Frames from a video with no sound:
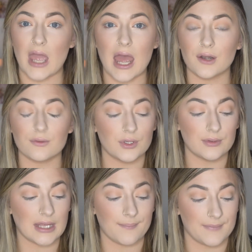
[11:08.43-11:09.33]
I don't know
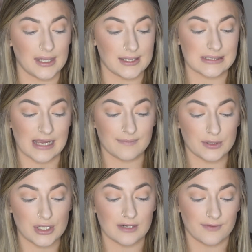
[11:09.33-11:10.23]
what that means. I've been
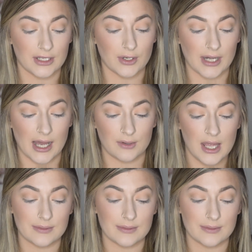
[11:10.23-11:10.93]
trying to figure it out.